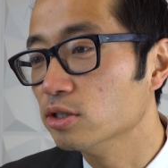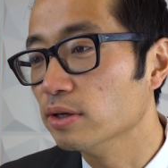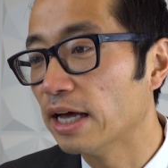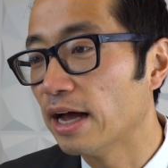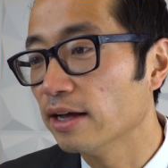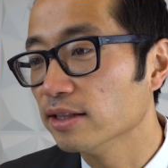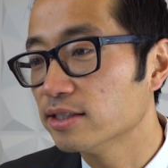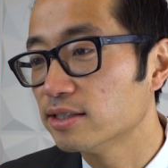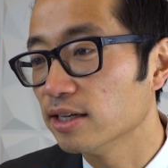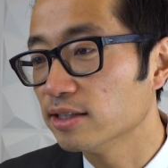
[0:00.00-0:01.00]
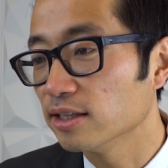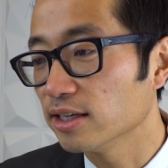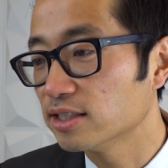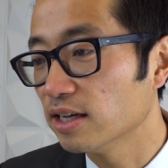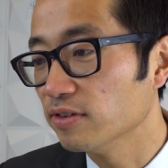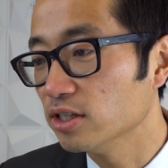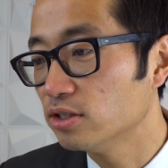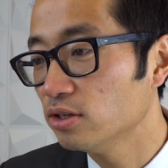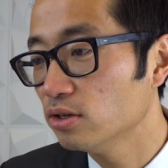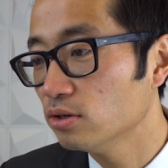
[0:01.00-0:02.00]
do that. Let's set it to like
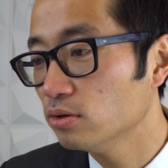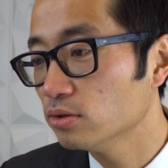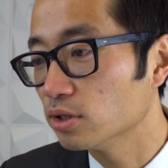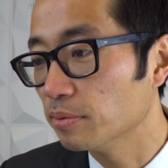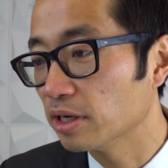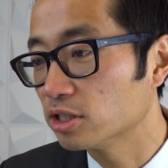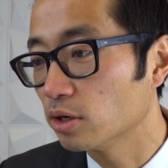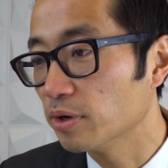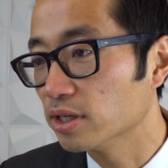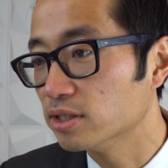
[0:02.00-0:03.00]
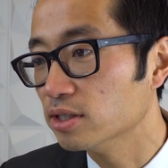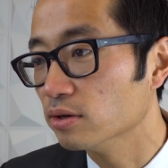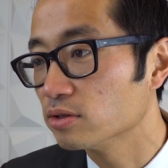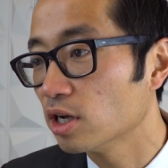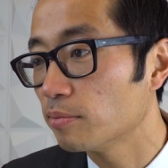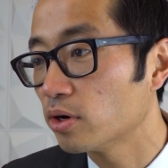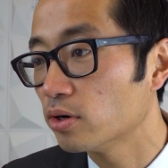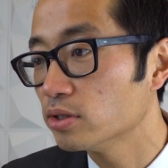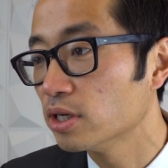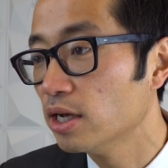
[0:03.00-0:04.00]
seventy-two. So make sure we could see those
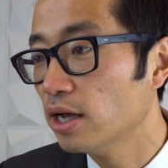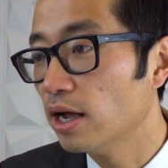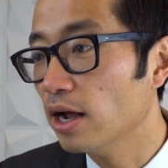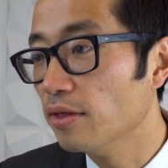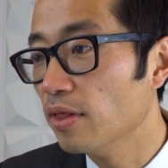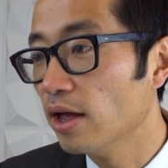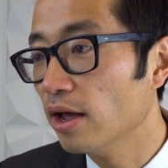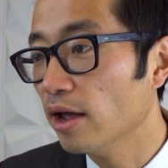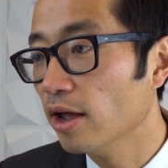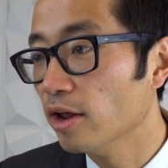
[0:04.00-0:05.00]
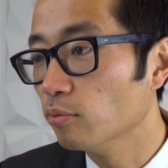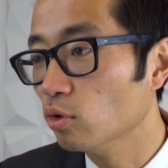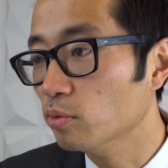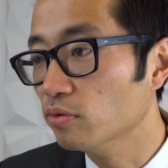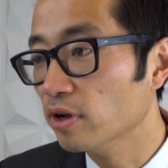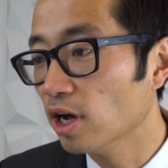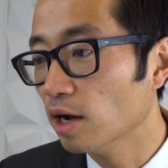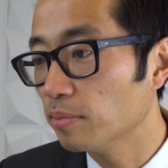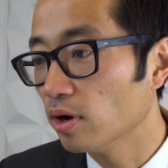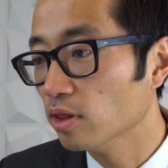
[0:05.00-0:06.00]
numbers, and then we'll move it
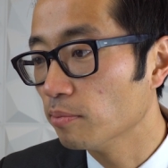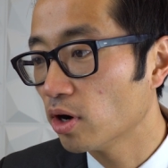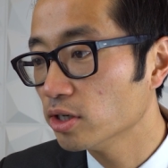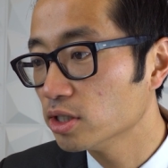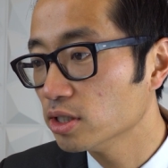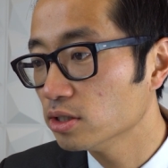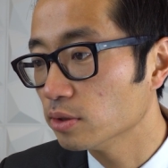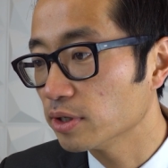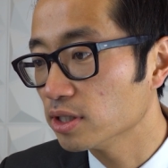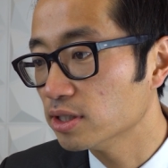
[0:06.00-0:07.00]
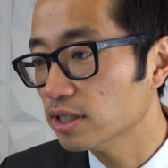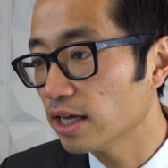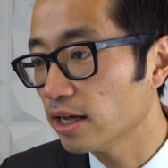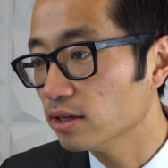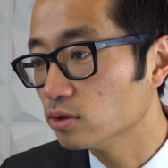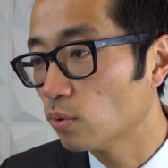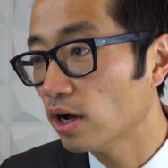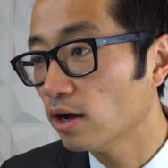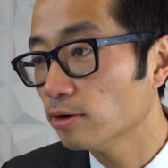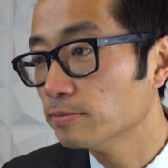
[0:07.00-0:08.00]
up on the margin so we could see that as
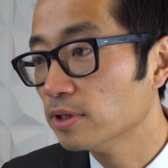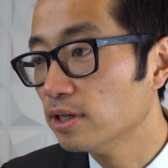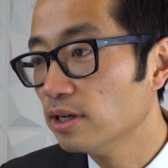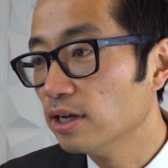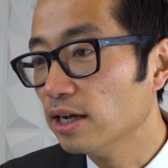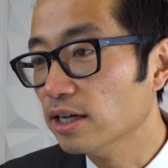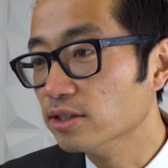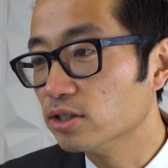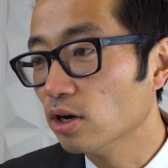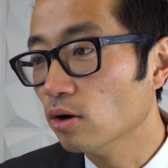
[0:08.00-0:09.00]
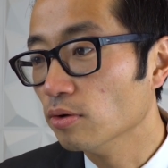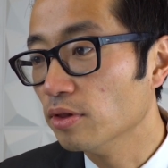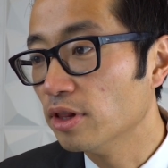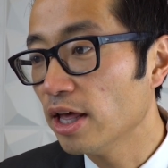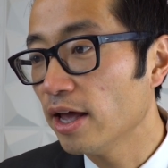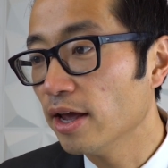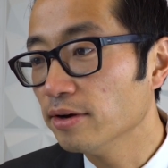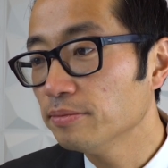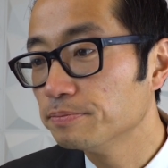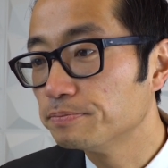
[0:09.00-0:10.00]
well. And so
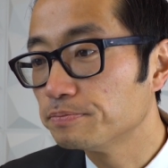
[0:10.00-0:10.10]
then